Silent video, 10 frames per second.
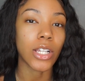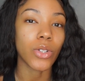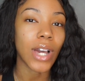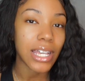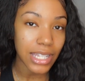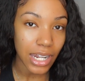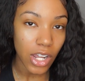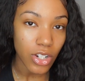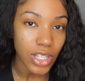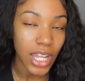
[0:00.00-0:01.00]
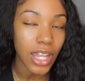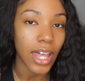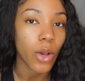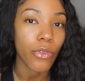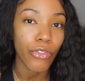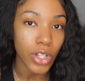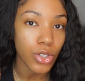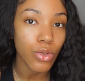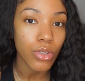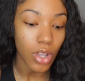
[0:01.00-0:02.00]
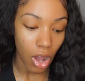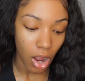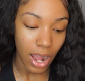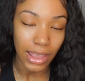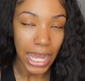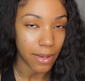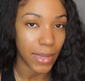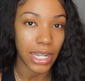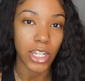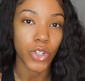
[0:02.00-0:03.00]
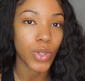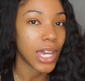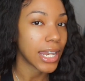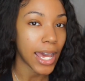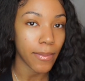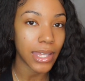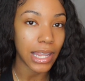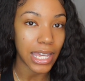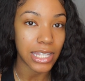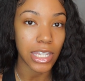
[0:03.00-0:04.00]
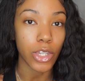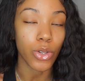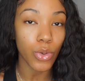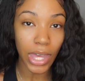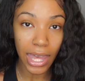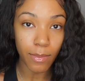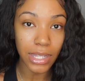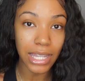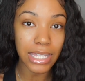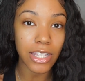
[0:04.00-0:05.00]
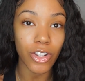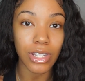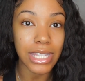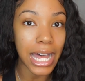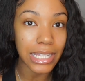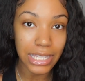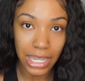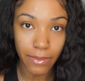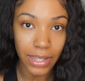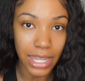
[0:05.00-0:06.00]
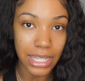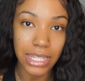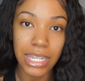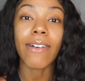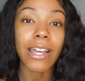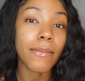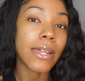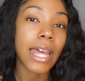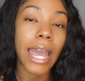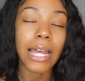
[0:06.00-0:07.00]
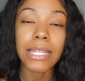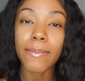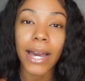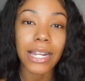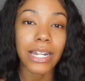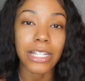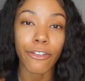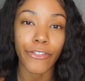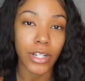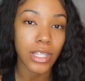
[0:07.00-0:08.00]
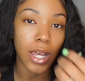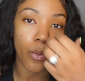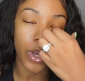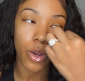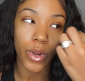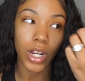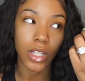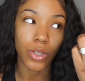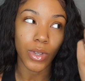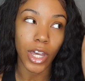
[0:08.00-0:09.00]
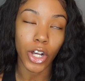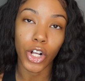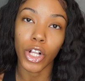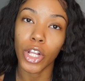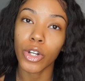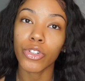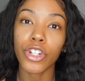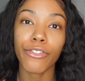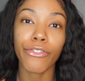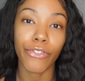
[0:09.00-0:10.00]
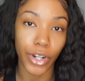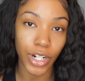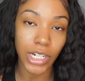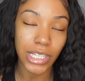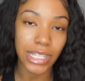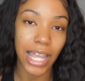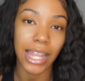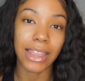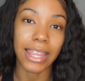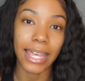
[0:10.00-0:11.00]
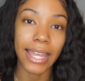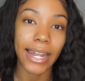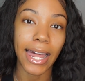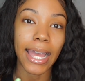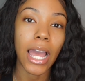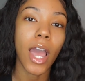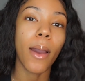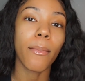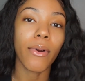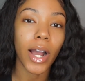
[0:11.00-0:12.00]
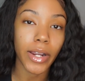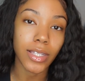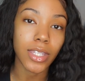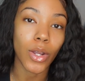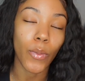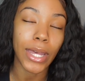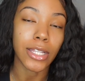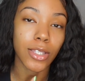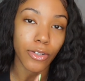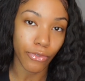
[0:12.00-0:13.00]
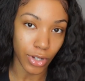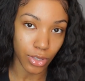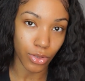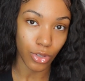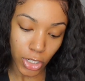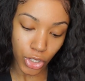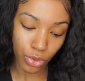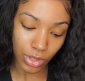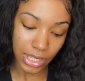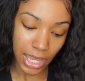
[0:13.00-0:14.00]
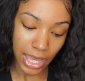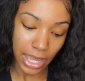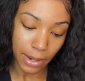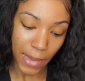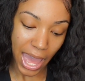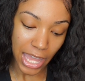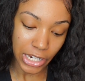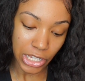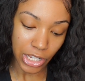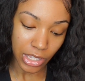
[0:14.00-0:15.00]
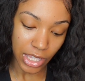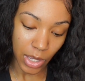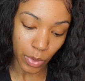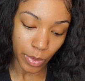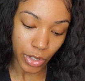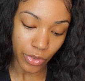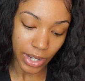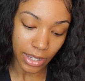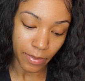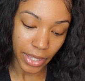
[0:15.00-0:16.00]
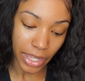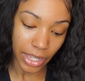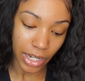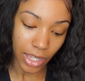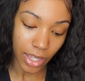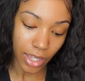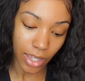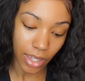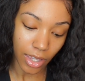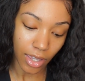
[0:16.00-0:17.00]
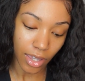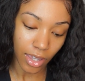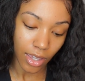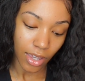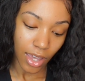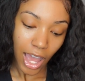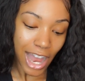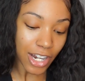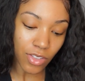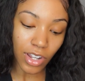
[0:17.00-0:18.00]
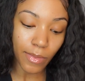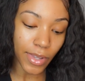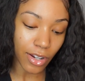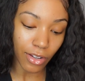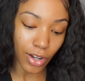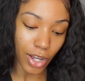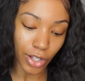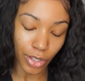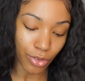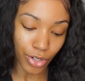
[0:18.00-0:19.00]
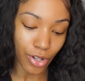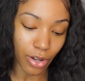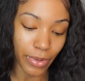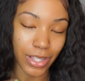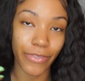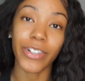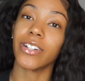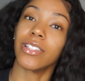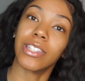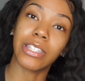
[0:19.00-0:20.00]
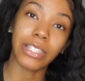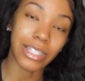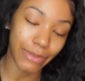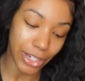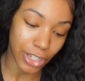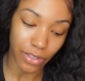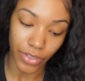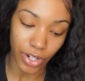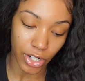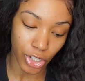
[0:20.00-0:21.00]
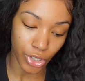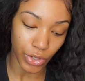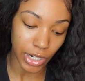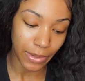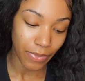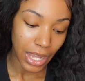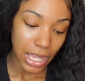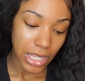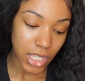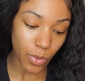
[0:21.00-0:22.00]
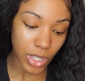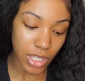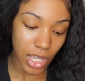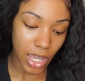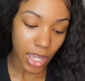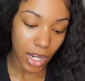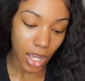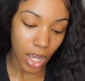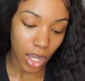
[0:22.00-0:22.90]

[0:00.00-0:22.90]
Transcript: you guys gotta understand, like, frontals are a lot of maintenance. You cannot be lazy. You can't be lazy. Your stylist can't be lazy. I recommend anybody that's a first time wig wearer to get a closure first and then like progress their ways to frontal. But you said my edges are thin. What would you recommend? I just recommend a closure always first, especially if you're unsure. Someone said,